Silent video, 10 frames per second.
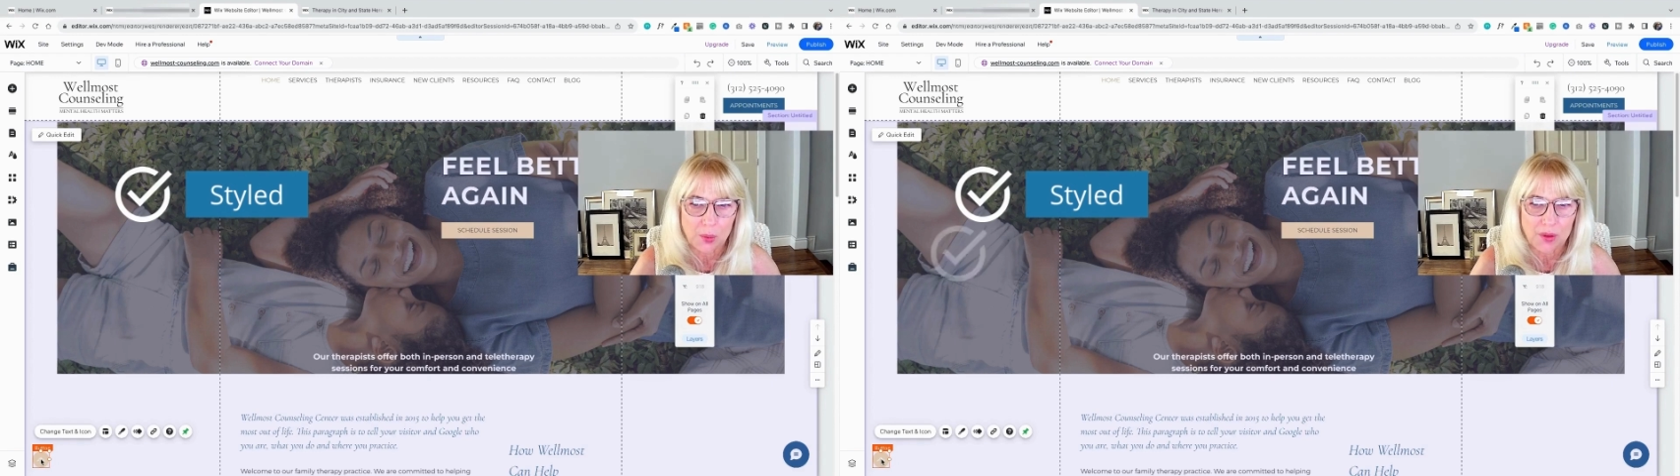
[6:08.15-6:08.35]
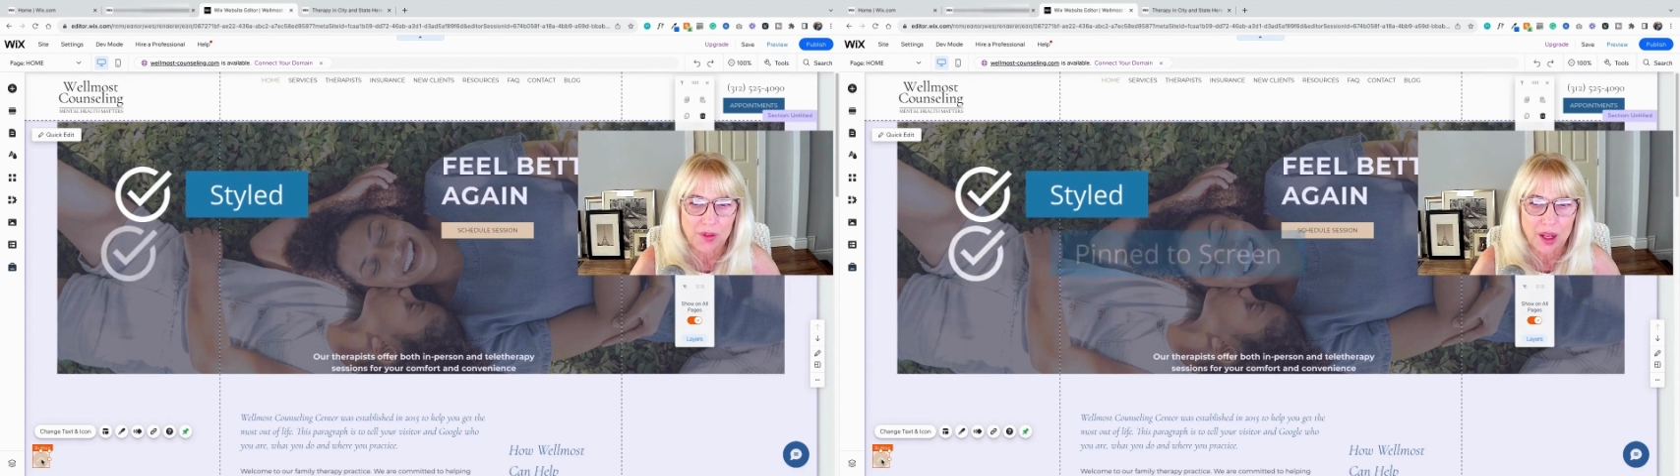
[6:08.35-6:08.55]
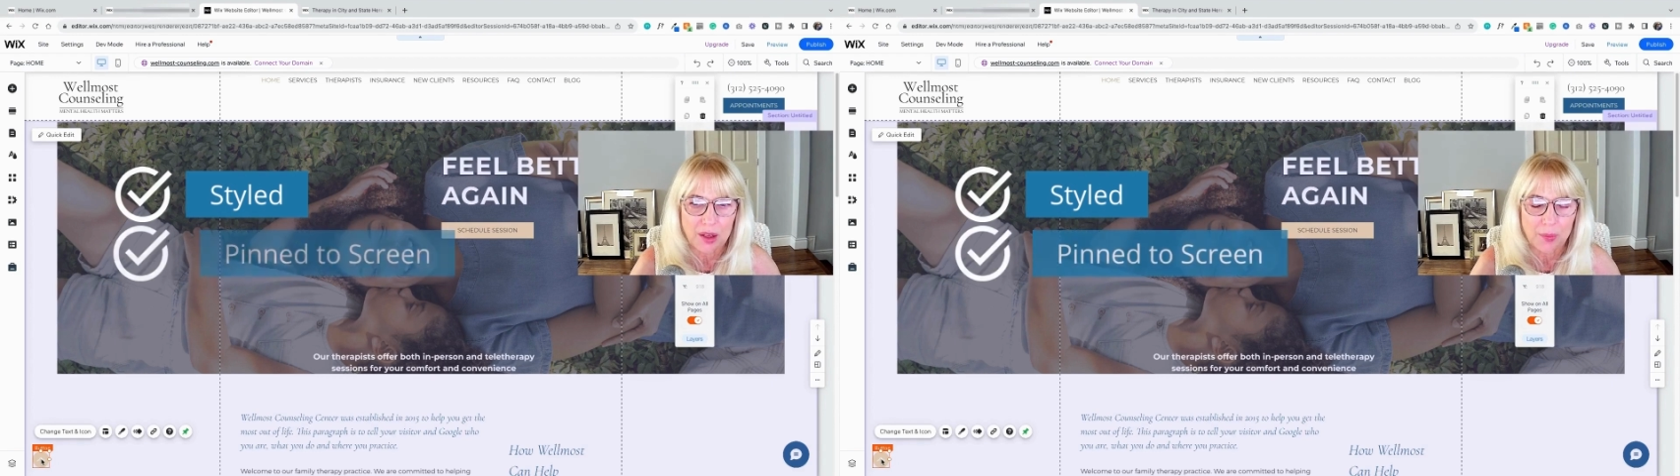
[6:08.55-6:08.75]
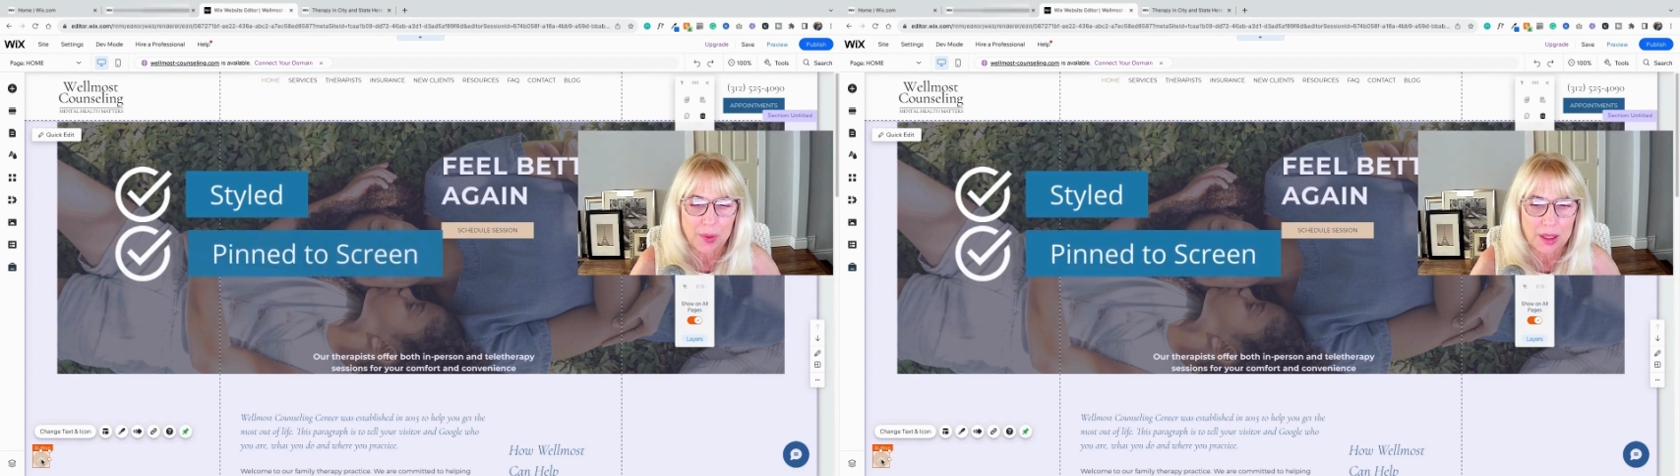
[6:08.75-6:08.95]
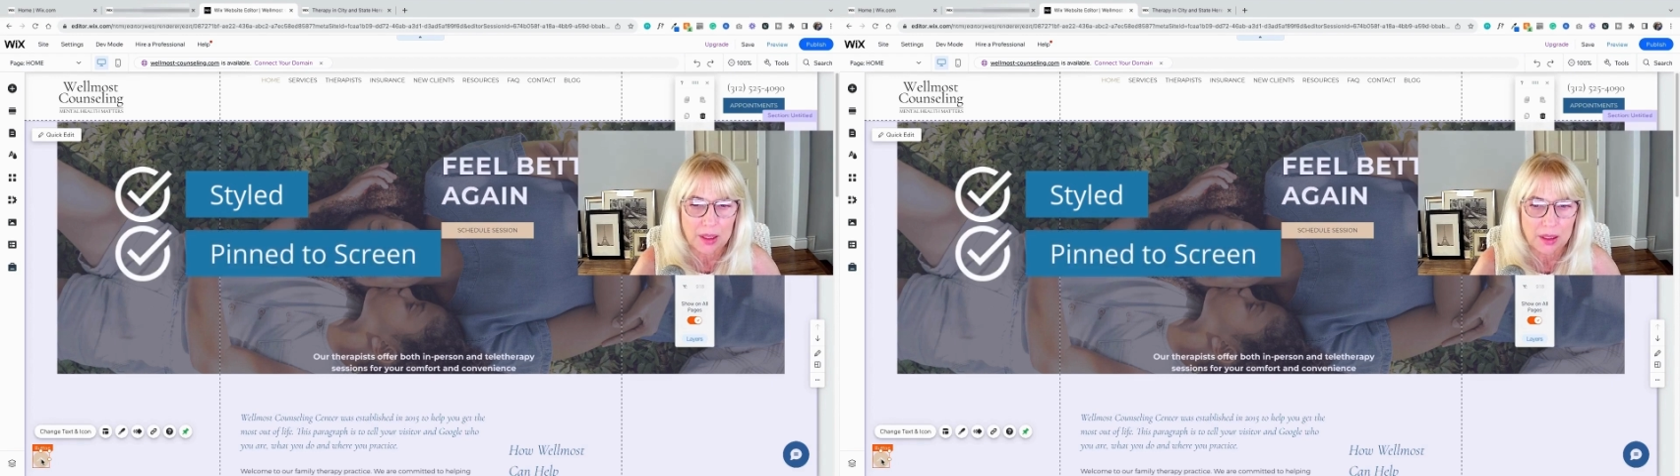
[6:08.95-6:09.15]
we've got it
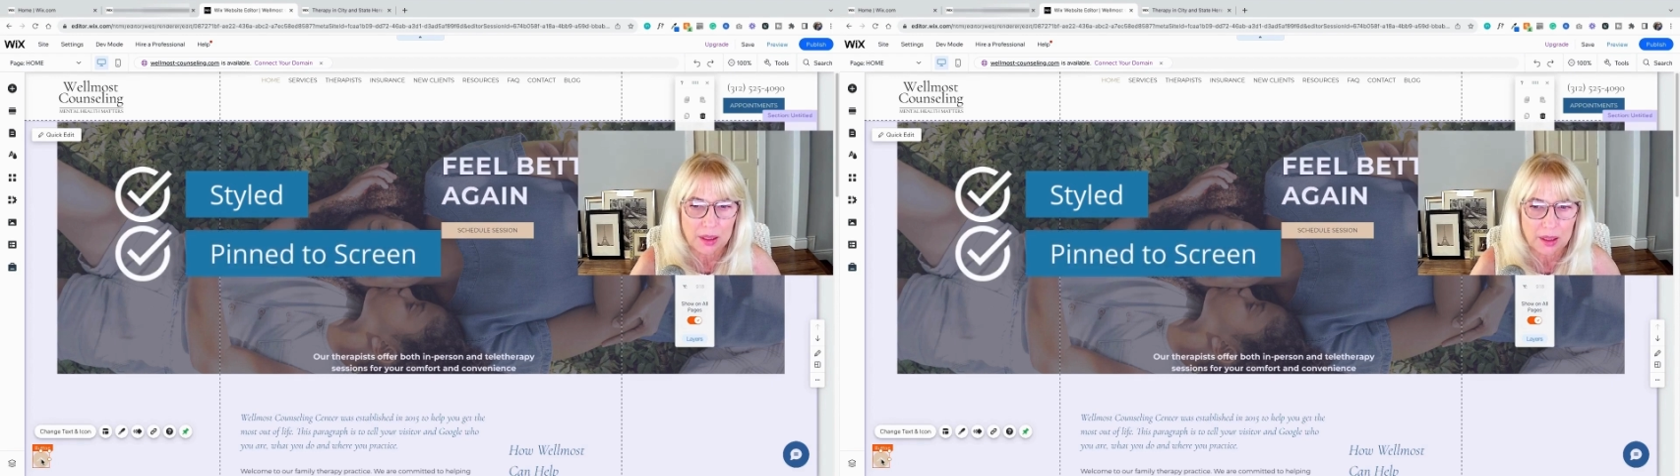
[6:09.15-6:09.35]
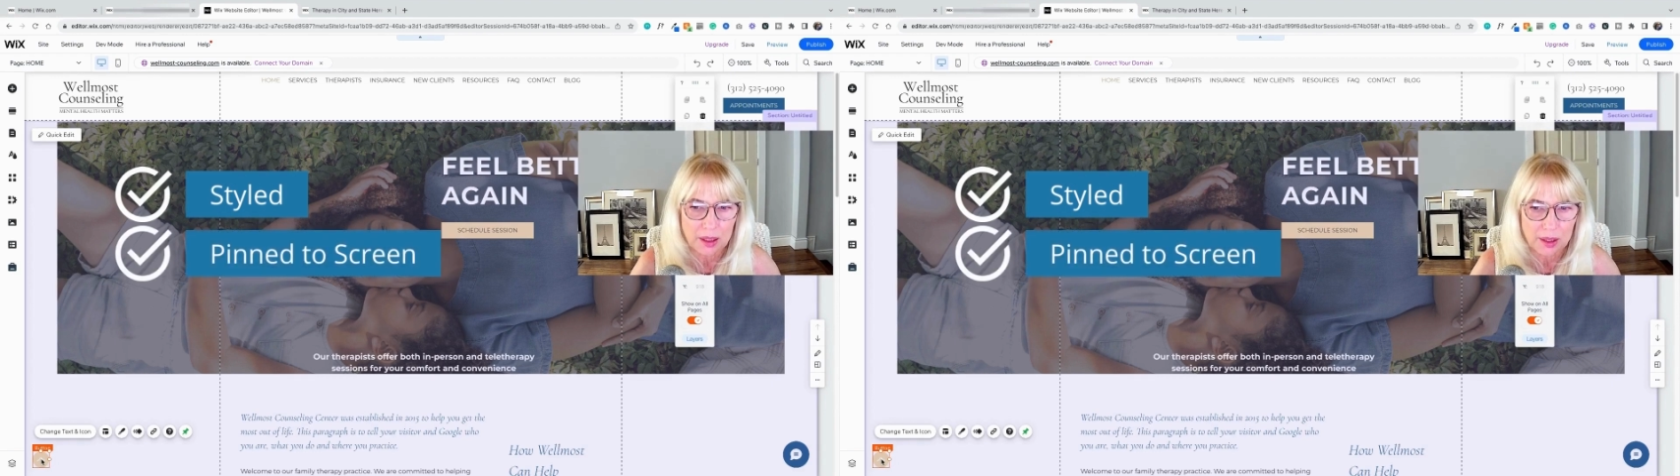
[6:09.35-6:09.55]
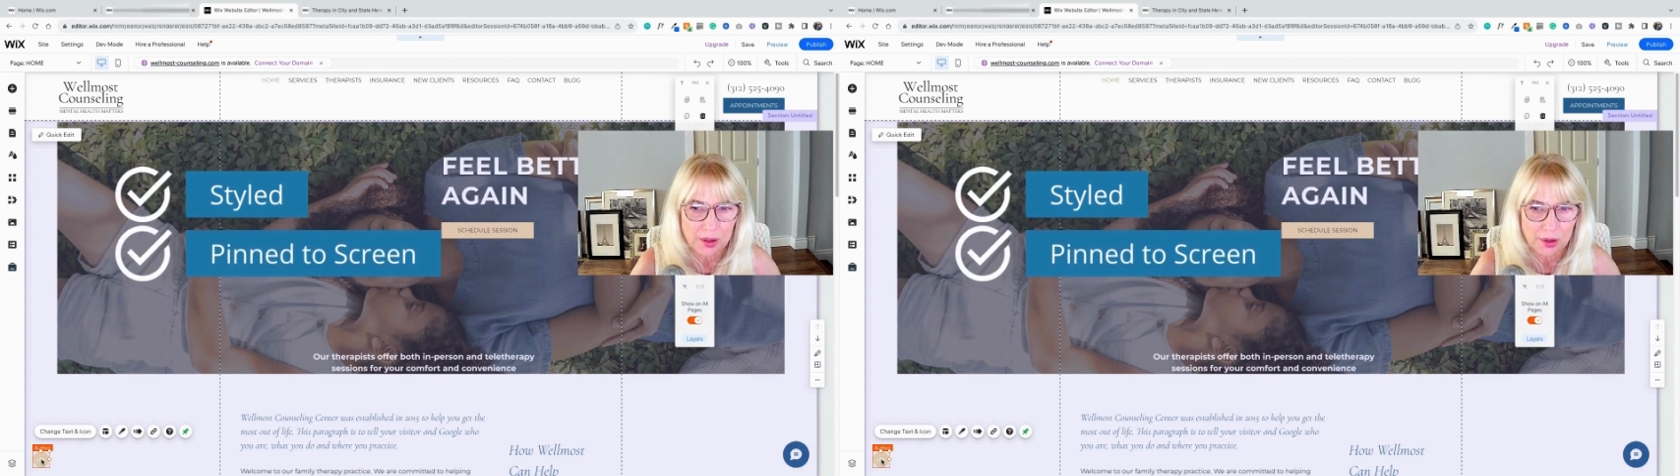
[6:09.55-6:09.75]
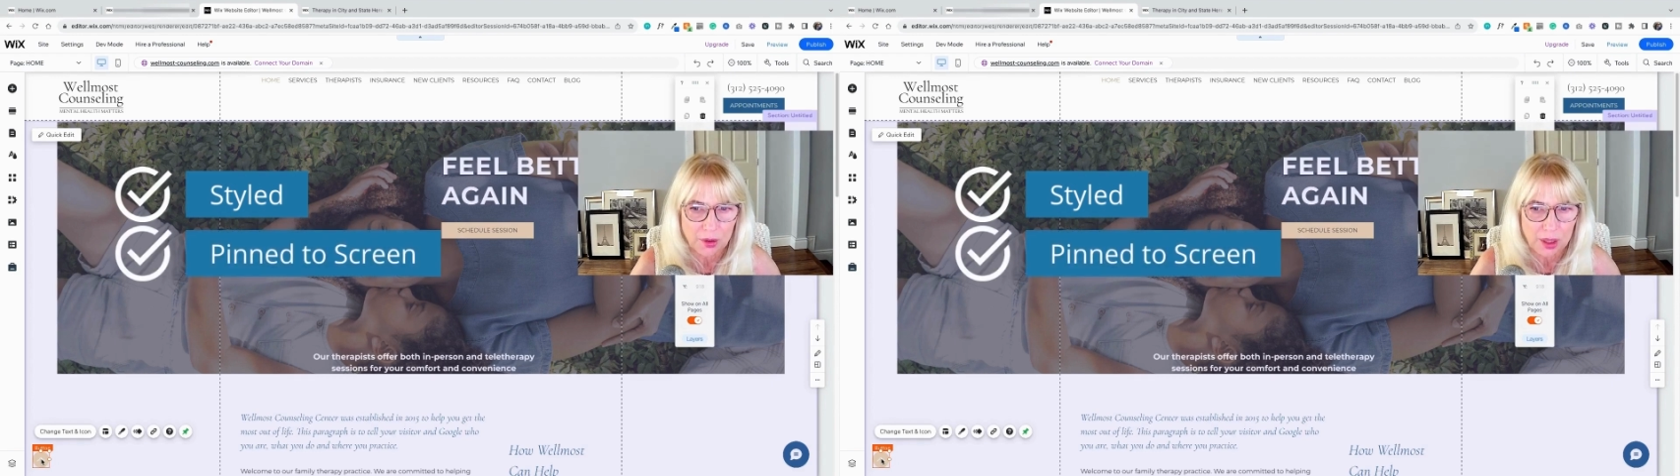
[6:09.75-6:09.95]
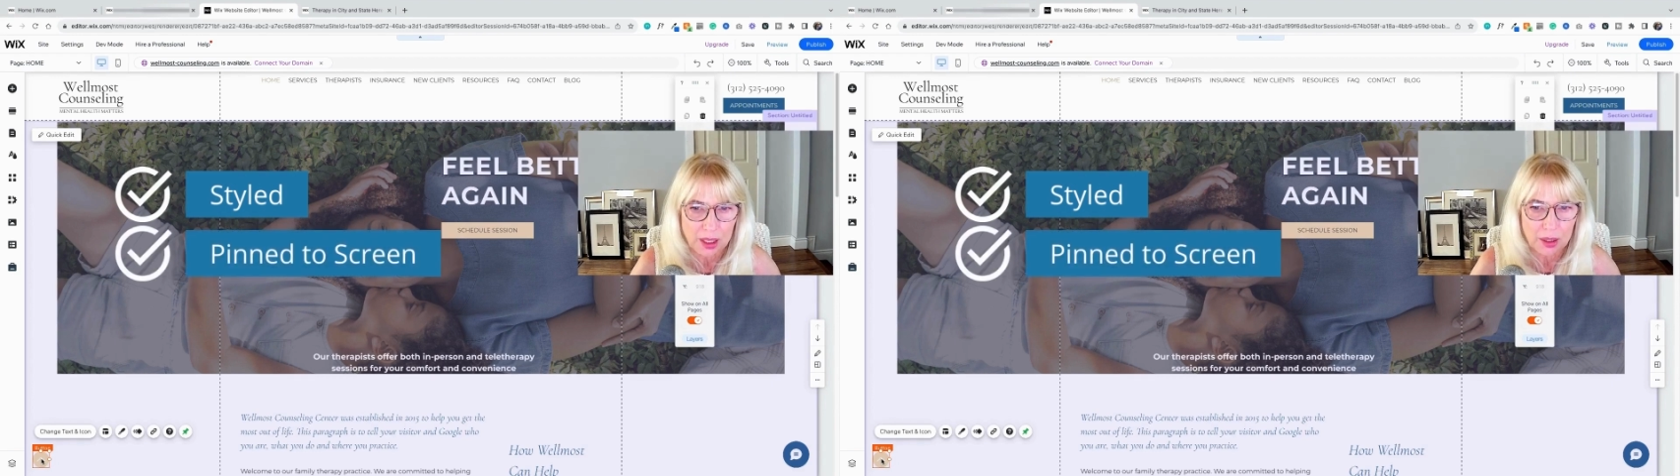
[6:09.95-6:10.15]
pinned to the
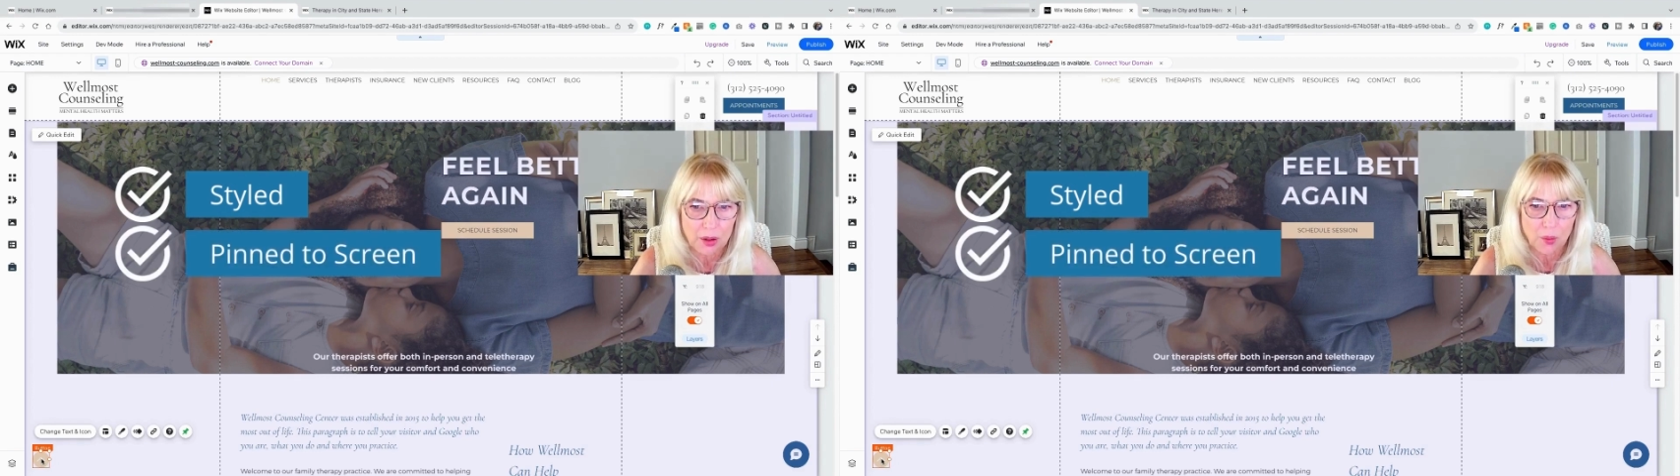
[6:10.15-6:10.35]
screen,